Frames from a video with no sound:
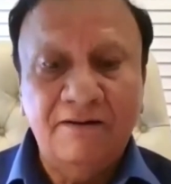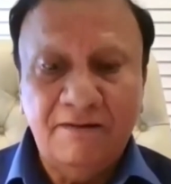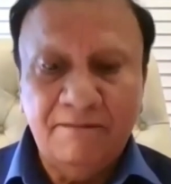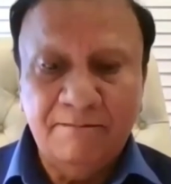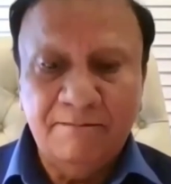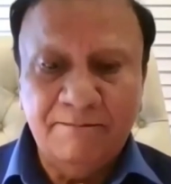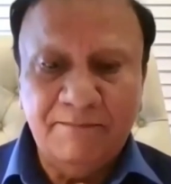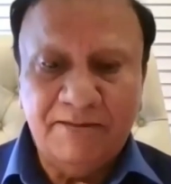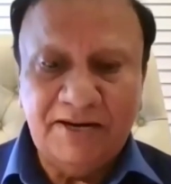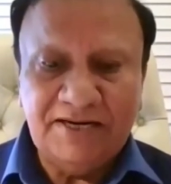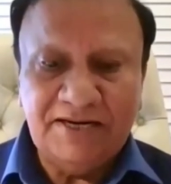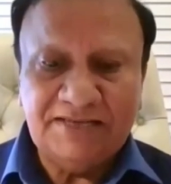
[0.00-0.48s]

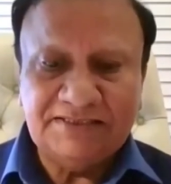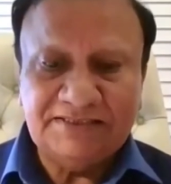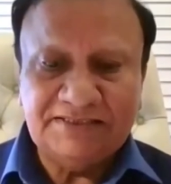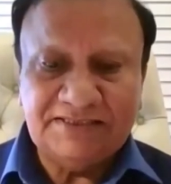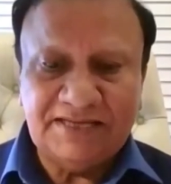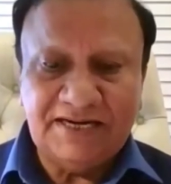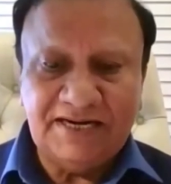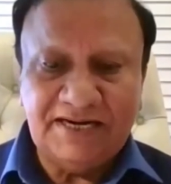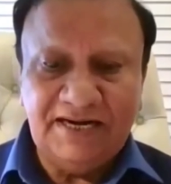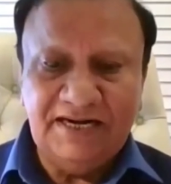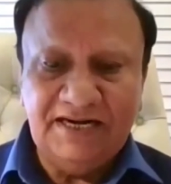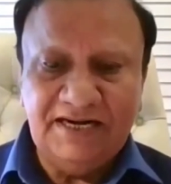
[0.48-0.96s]
But
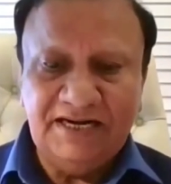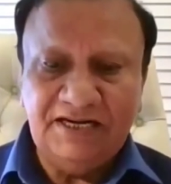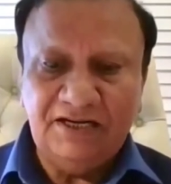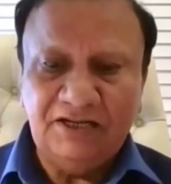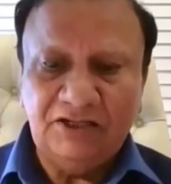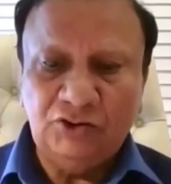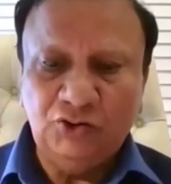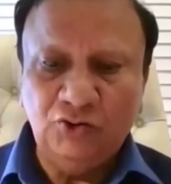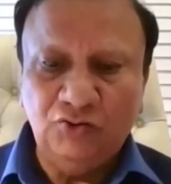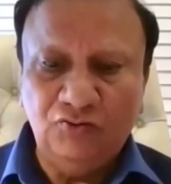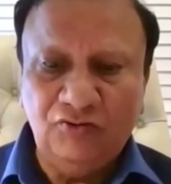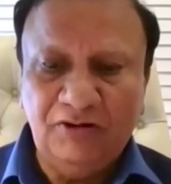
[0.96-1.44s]
sadly,
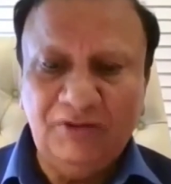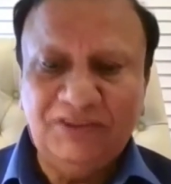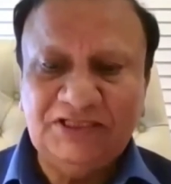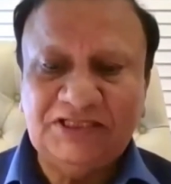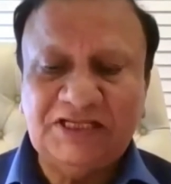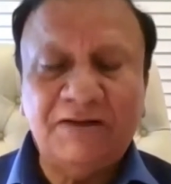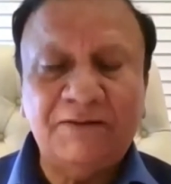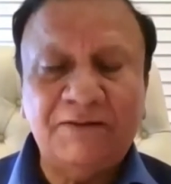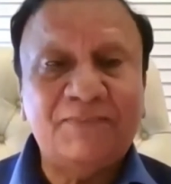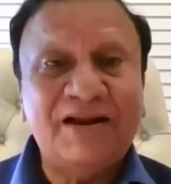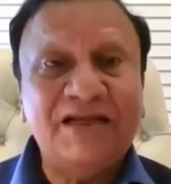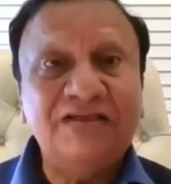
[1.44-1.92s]
you will be
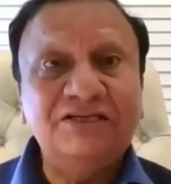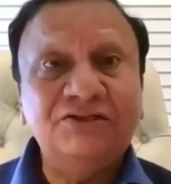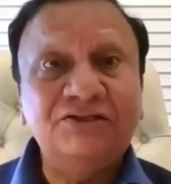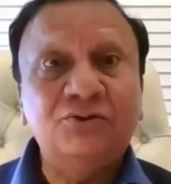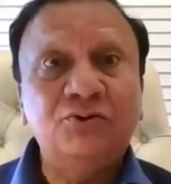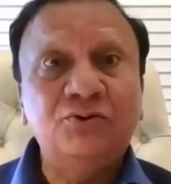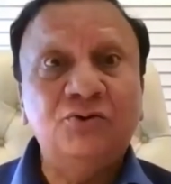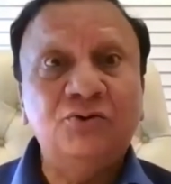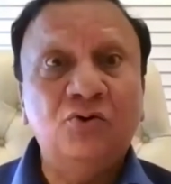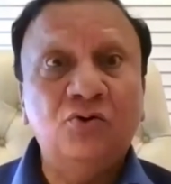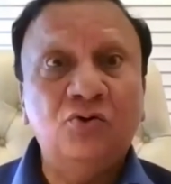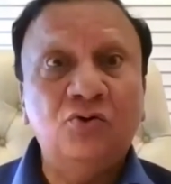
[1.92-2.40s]
surprised
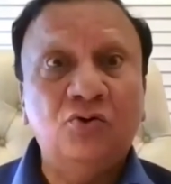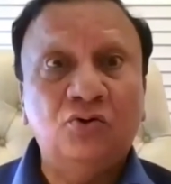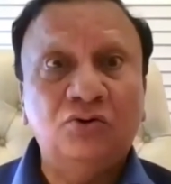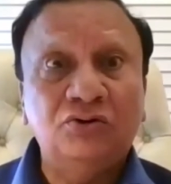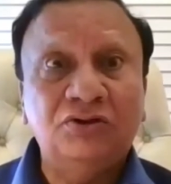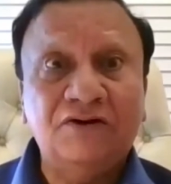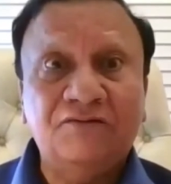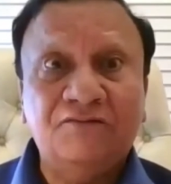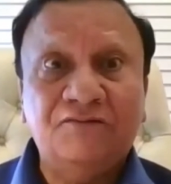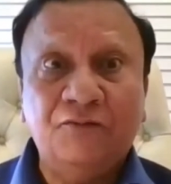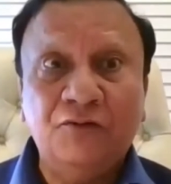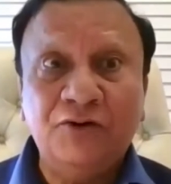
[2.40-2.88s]
to know
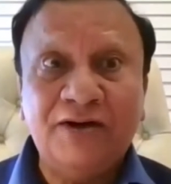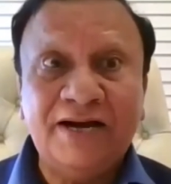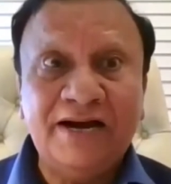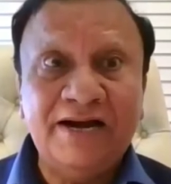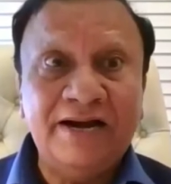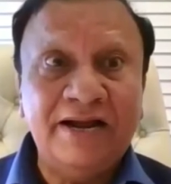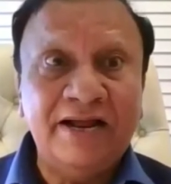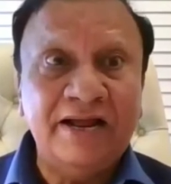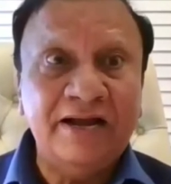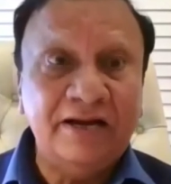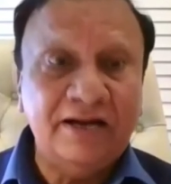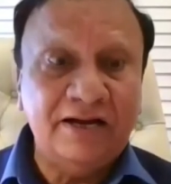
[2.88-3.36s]
that foot
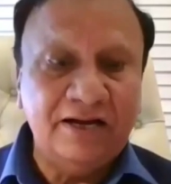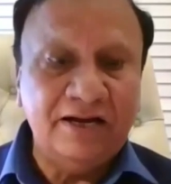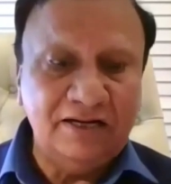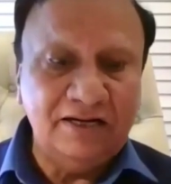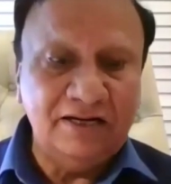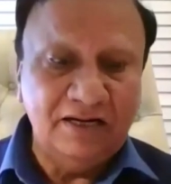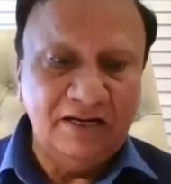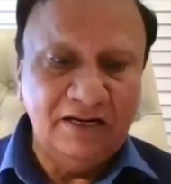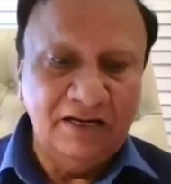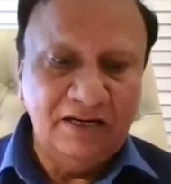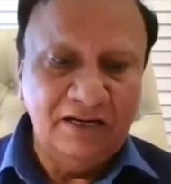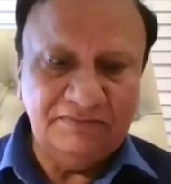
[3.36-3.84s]
and
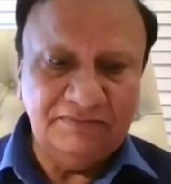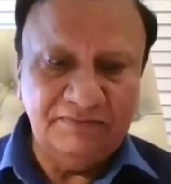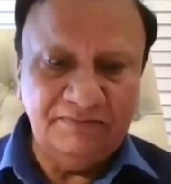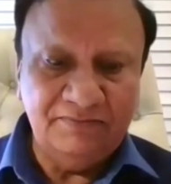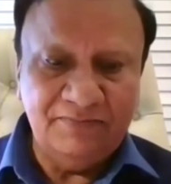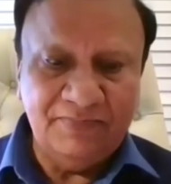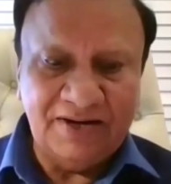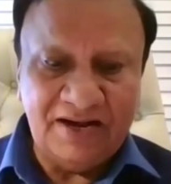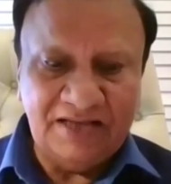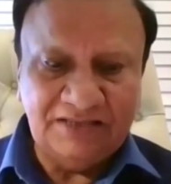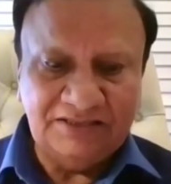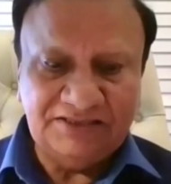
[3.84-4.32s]
ankle
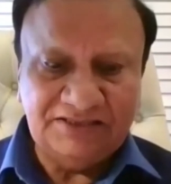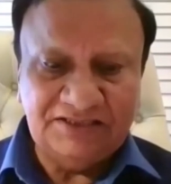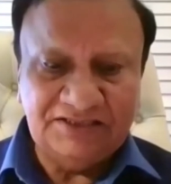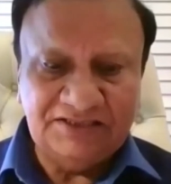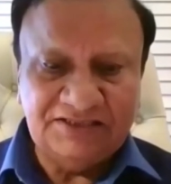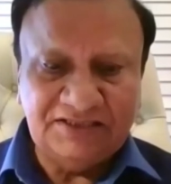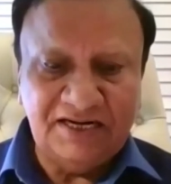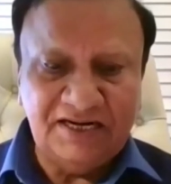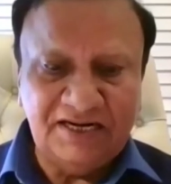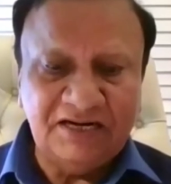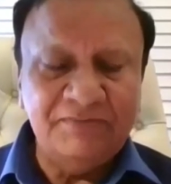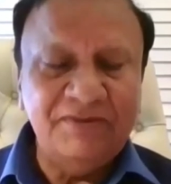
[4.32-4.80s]
branch
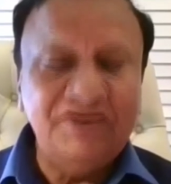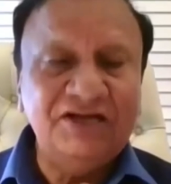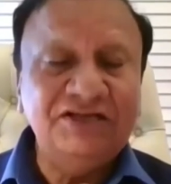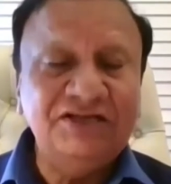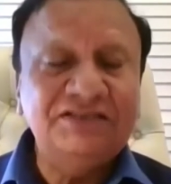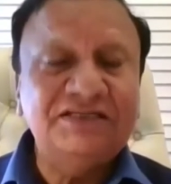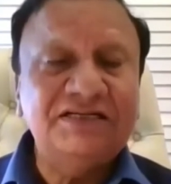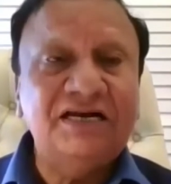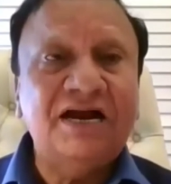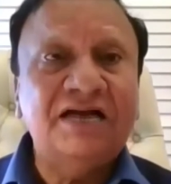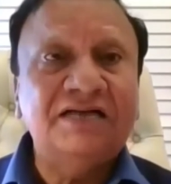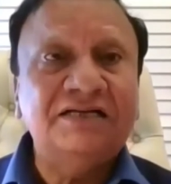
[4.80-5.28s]
still
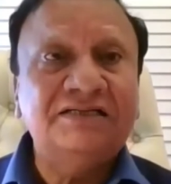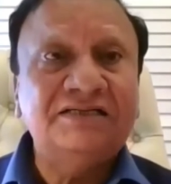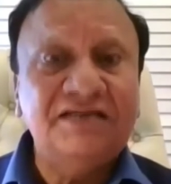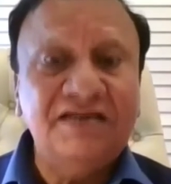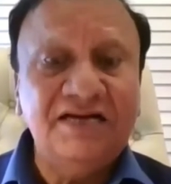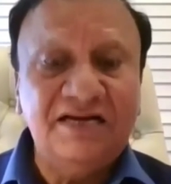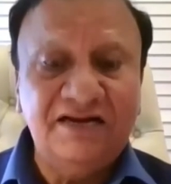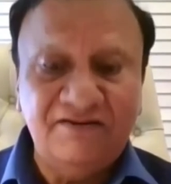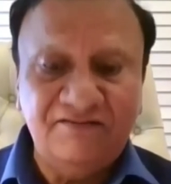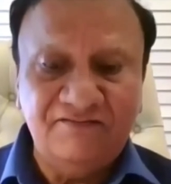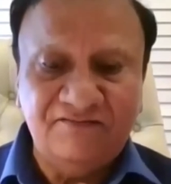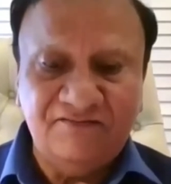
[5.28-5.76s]
remains
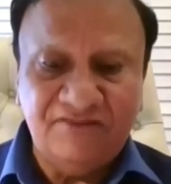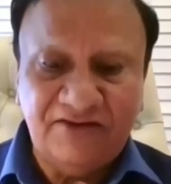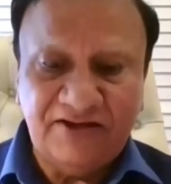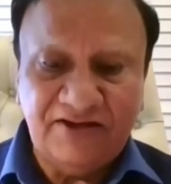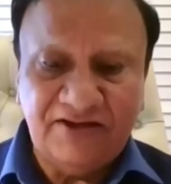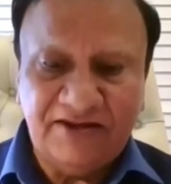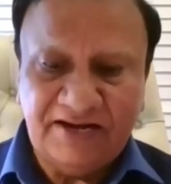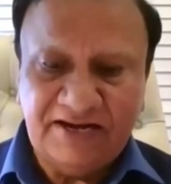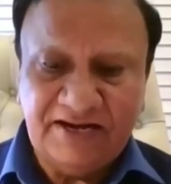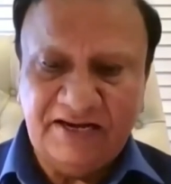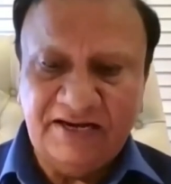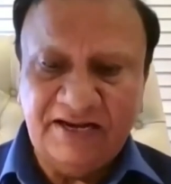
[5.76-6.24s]
largely a
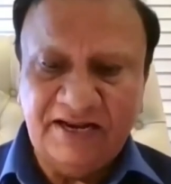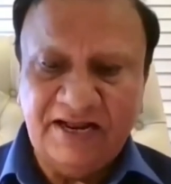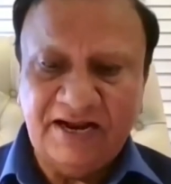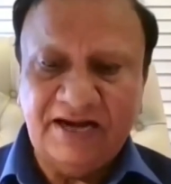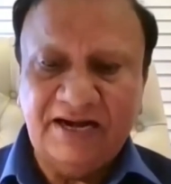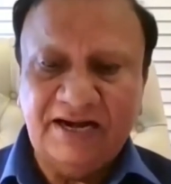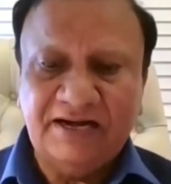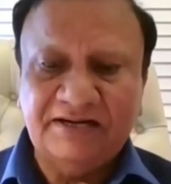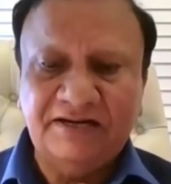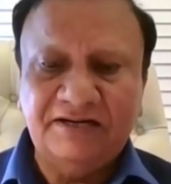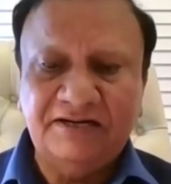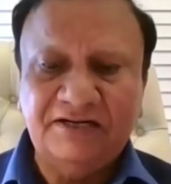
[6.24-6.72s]
very
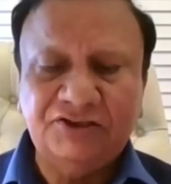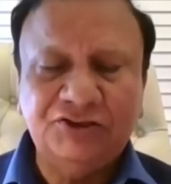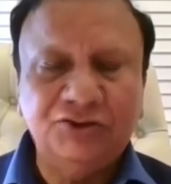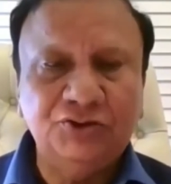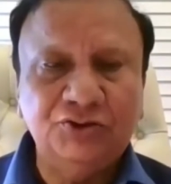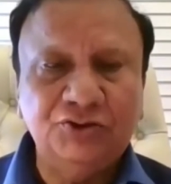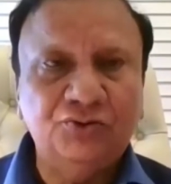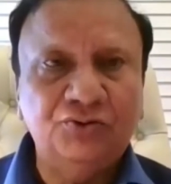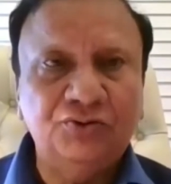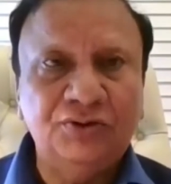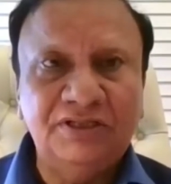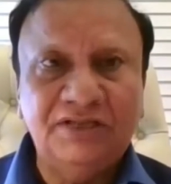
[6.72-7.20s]
neglected
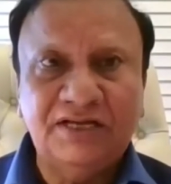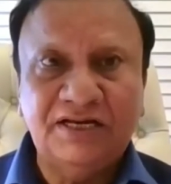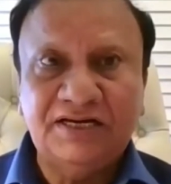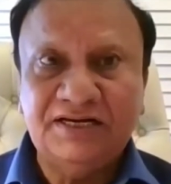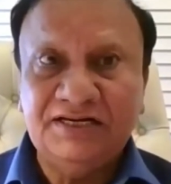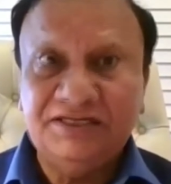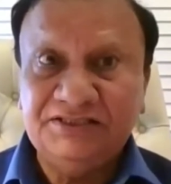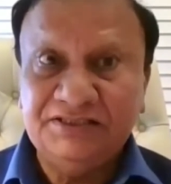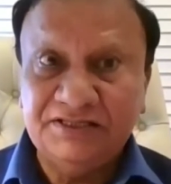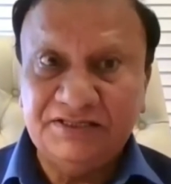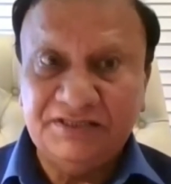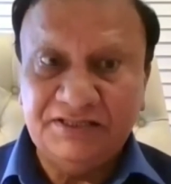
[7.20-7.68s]
issue in the
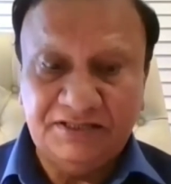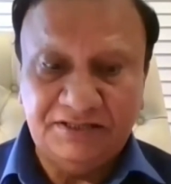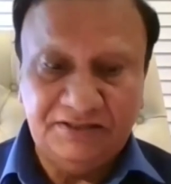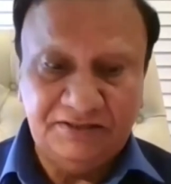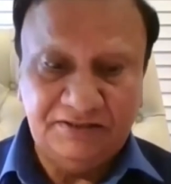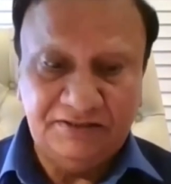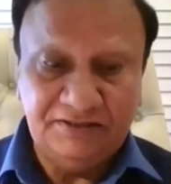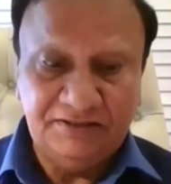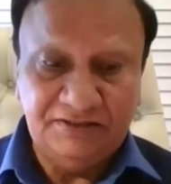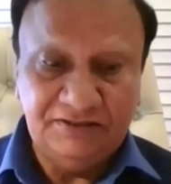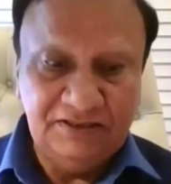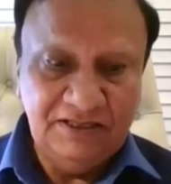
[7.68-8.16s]
region
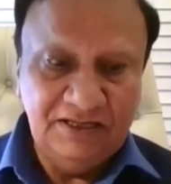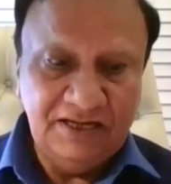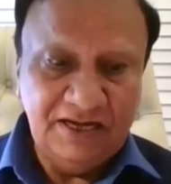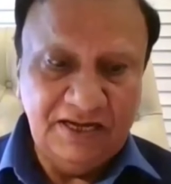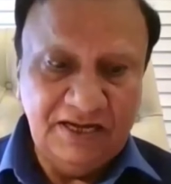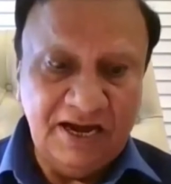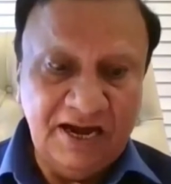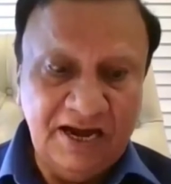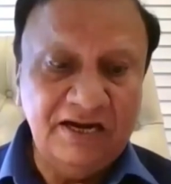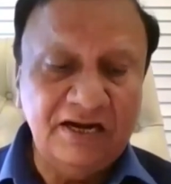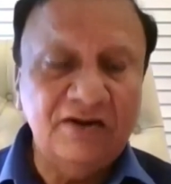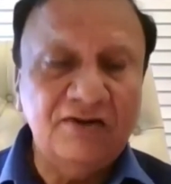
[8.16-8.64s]

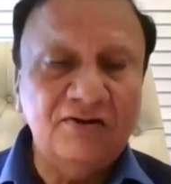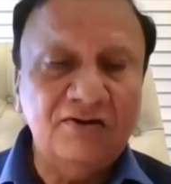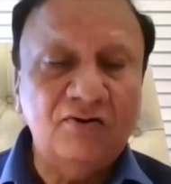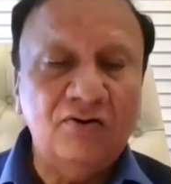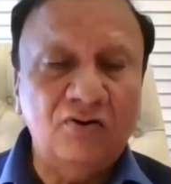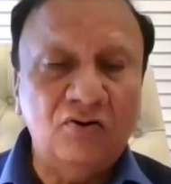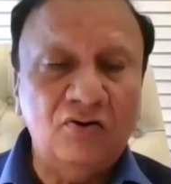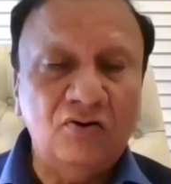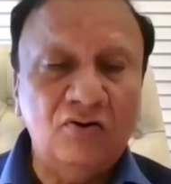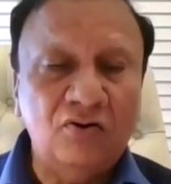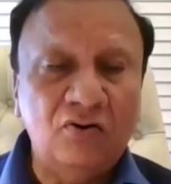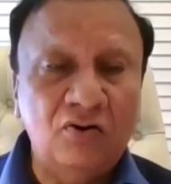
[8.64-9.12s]
and
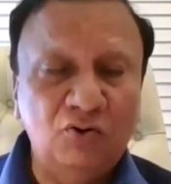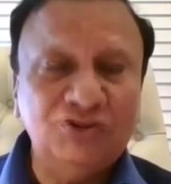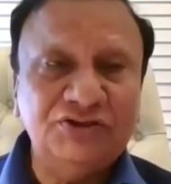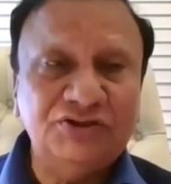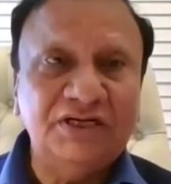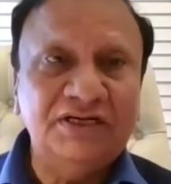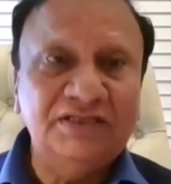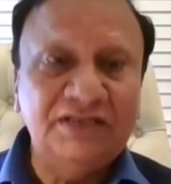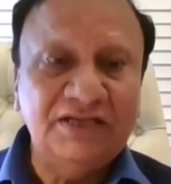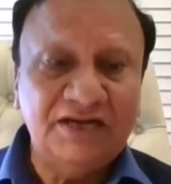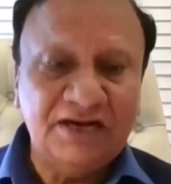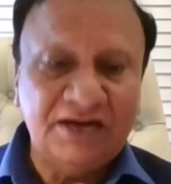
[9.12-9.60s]

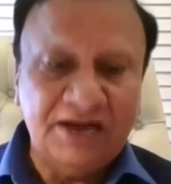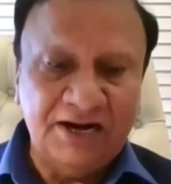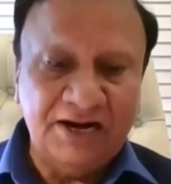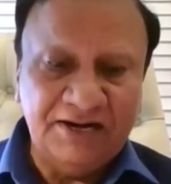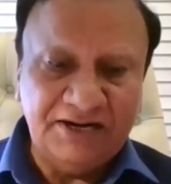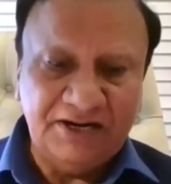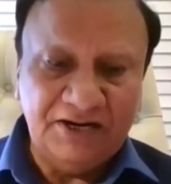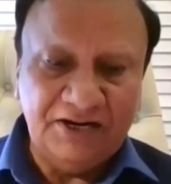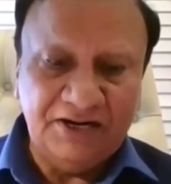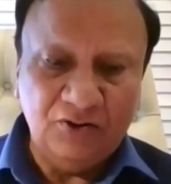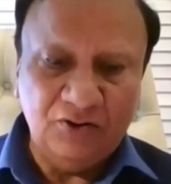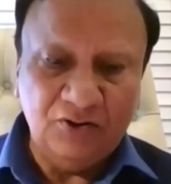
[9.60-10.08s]
almost in the
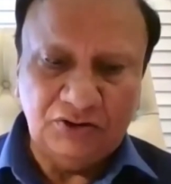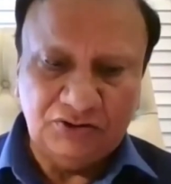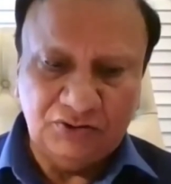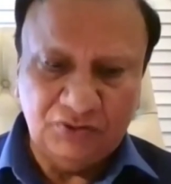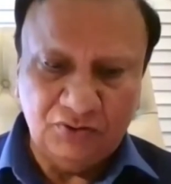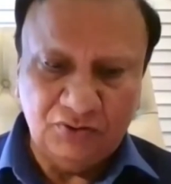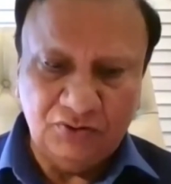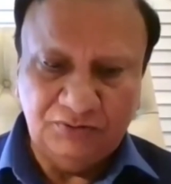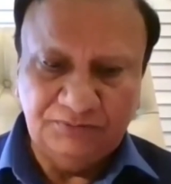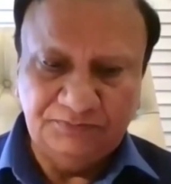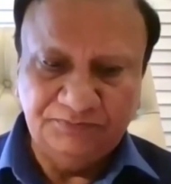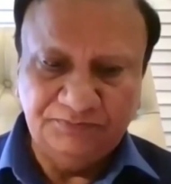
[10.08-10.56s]
country
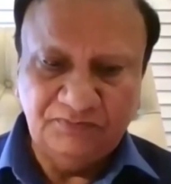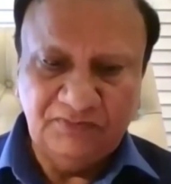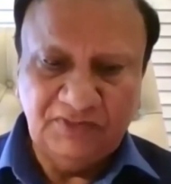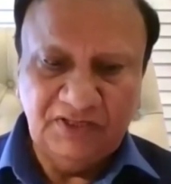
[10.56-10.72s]
also.